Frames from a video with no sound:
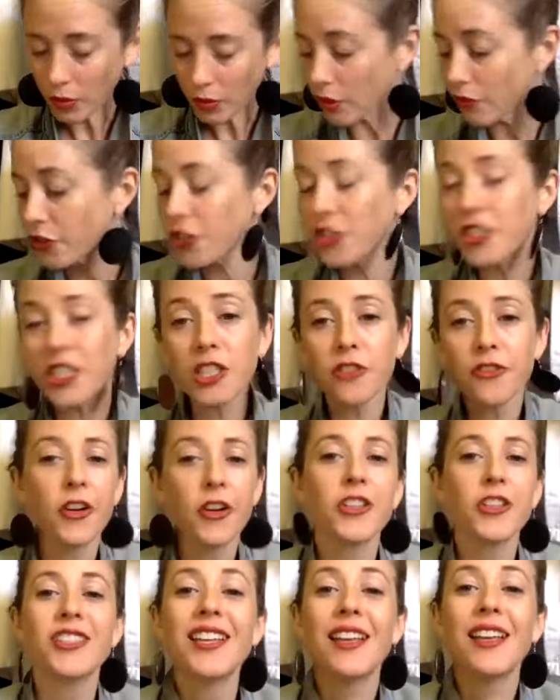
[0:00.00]
first things
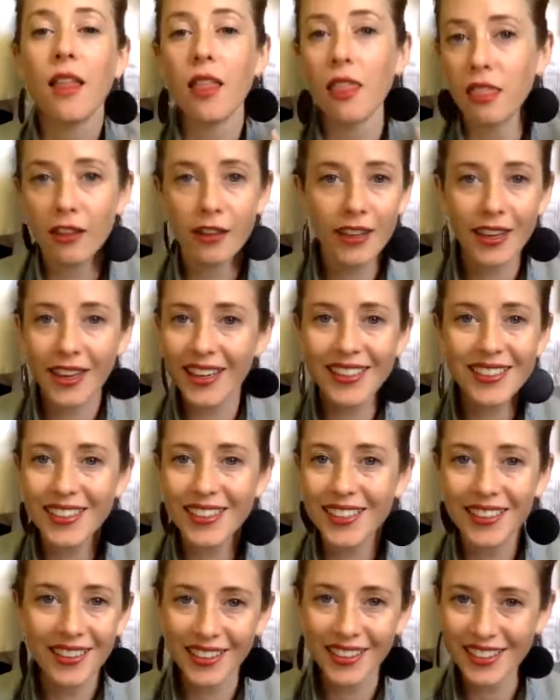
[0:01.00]
first, the kit
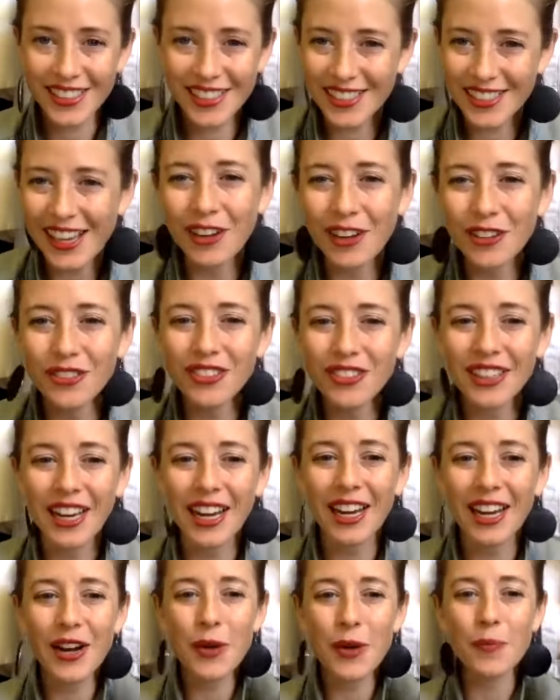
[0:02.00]
itself.
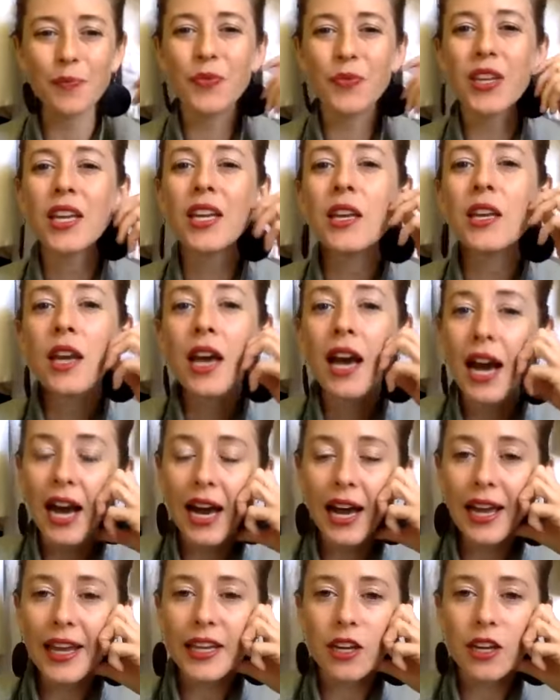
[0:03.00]

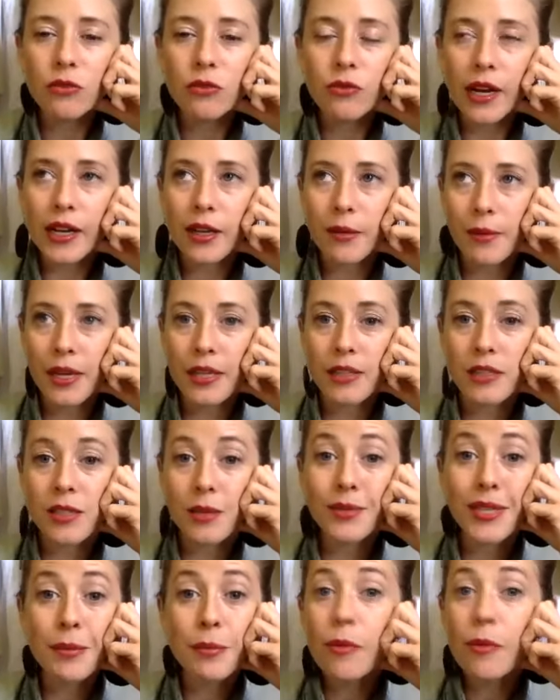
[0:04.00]
I recommend some
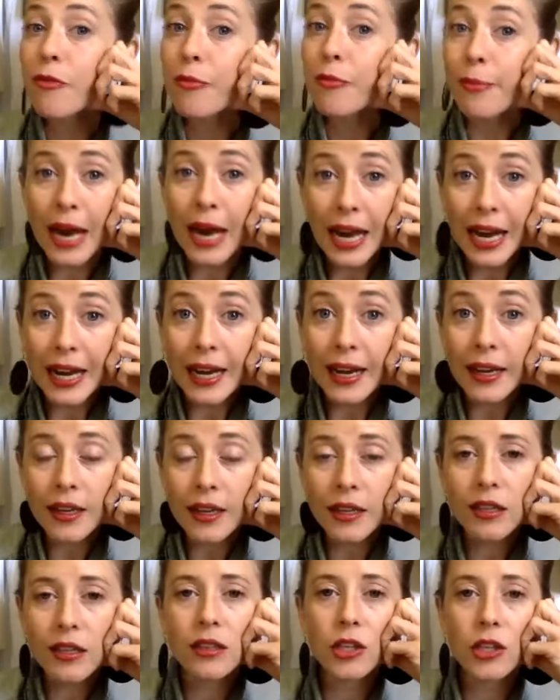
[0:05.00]
type of bag
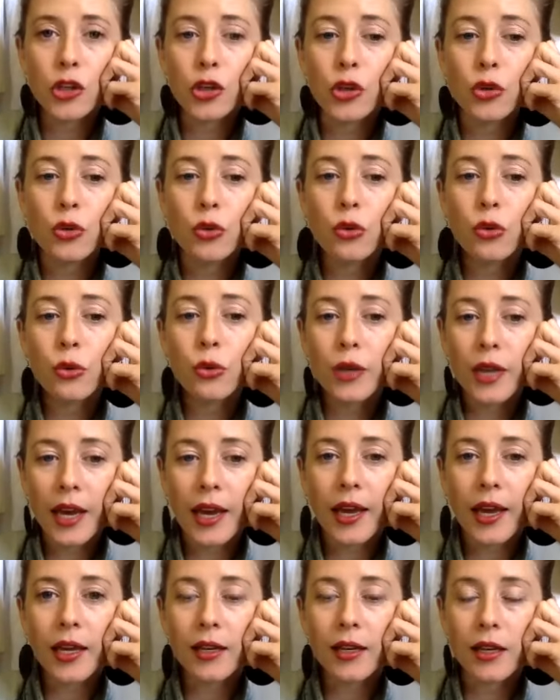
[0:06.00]
that you
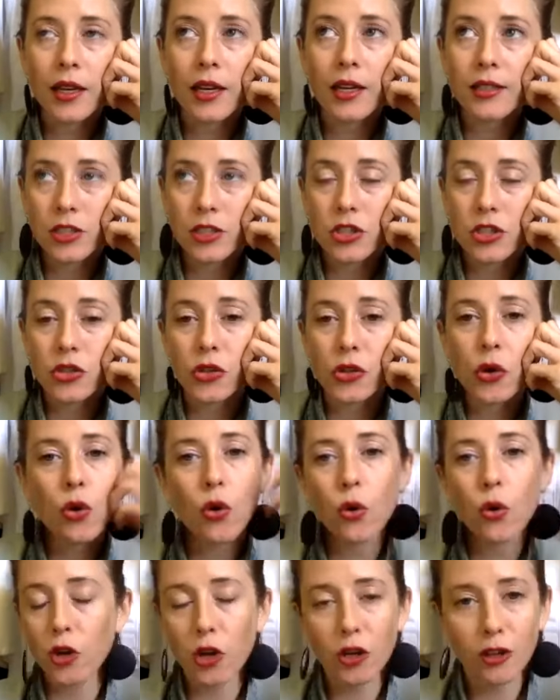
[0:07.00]
can essentially
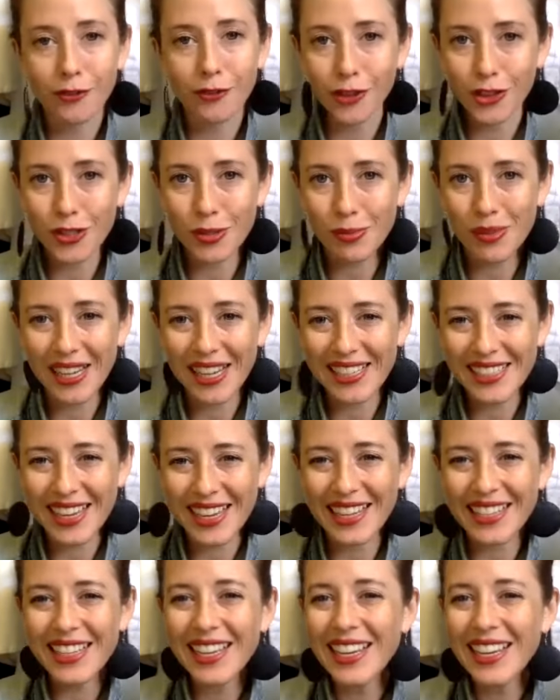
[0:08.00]
hold all of your supplies
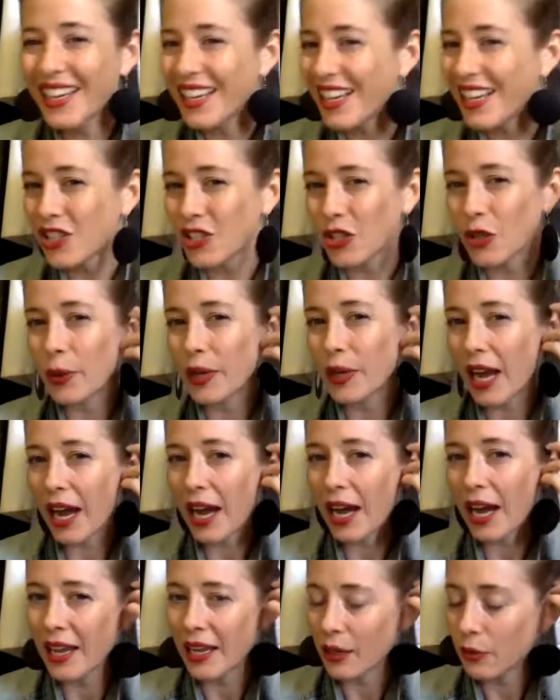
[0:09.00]
in. So when
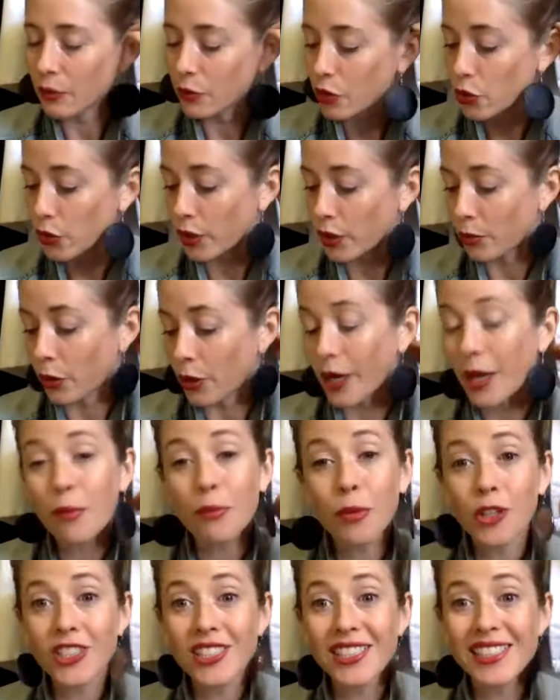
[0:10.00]
I was doing more
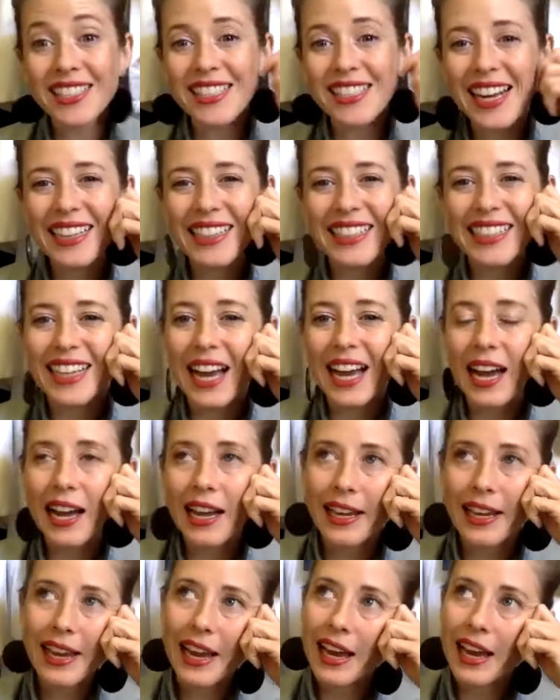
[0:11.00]
in-person styling,
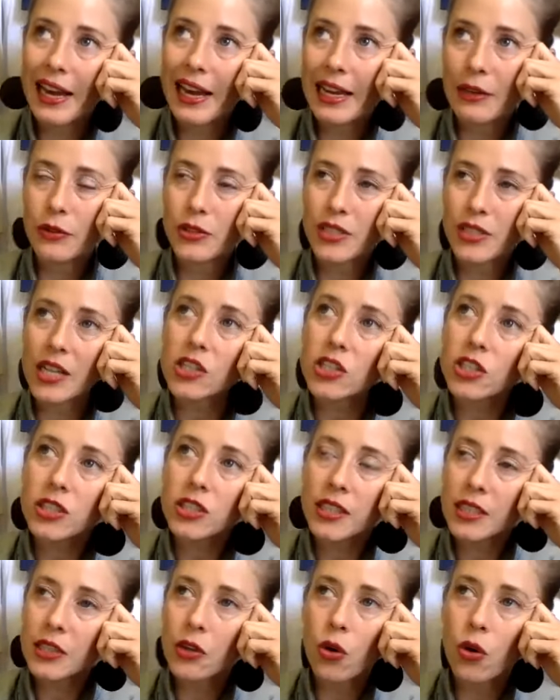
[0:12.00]
it was actually
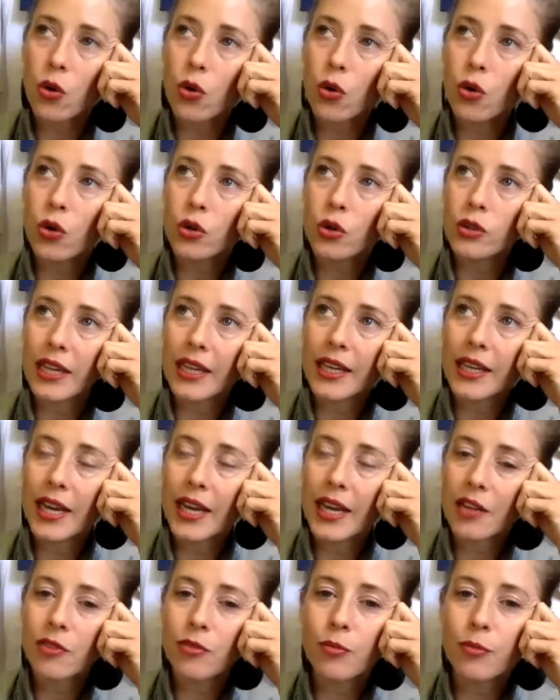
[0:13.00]
an old, like kind
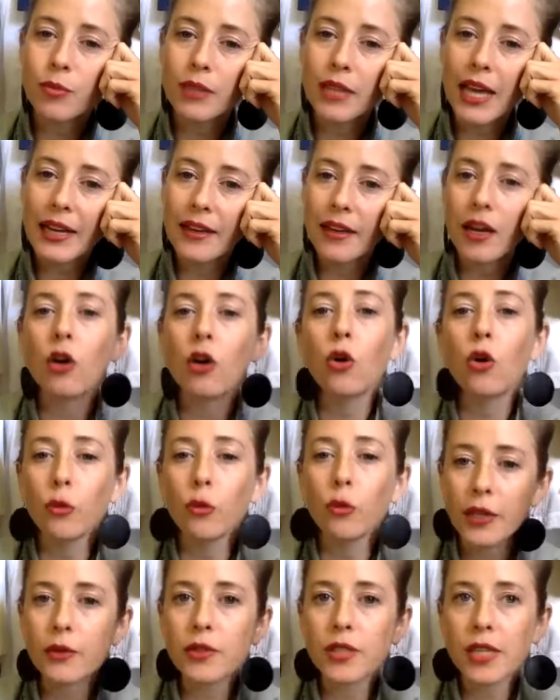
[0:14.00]
of black, not old,
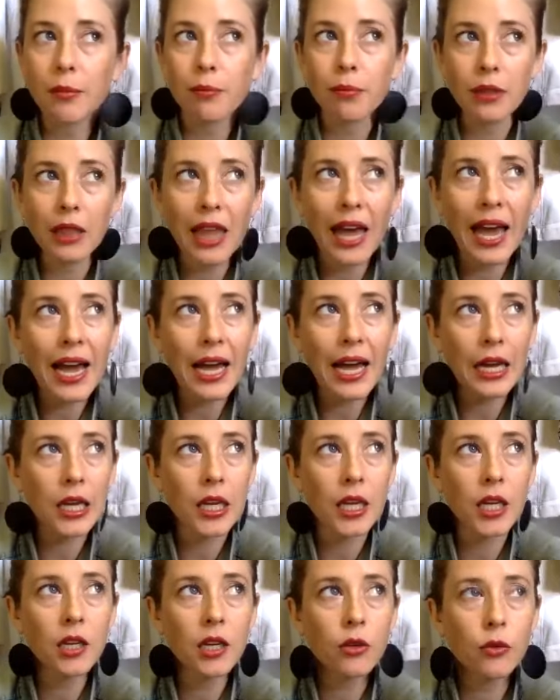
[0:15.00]
but it was a black
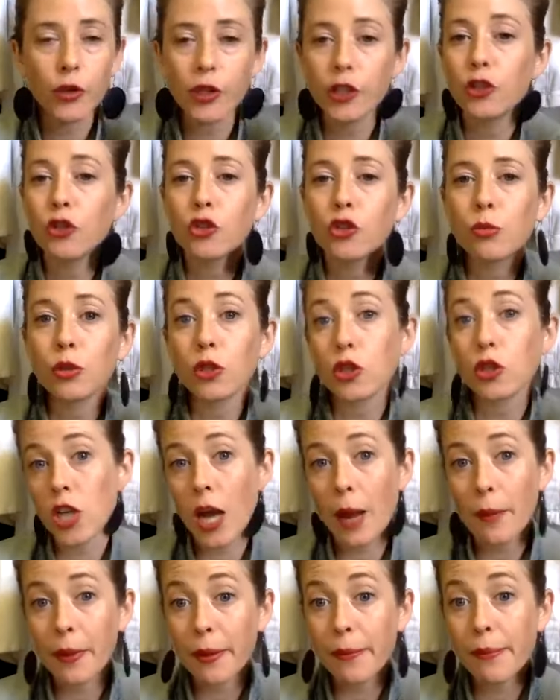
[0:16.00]
reusable
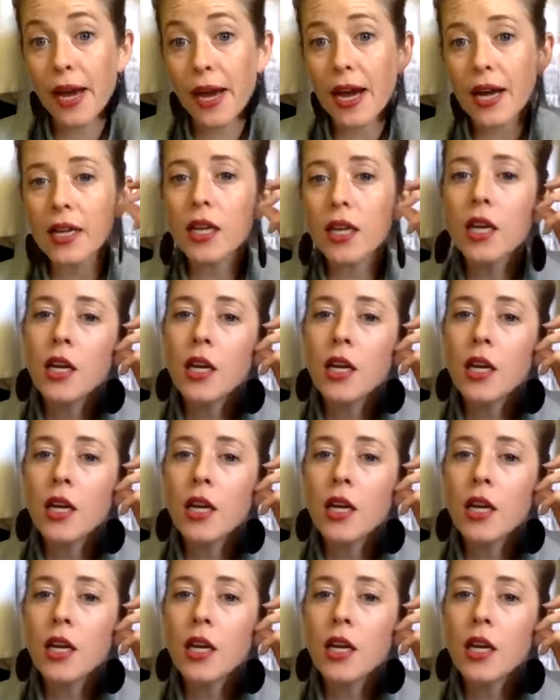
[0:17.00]
shopping bag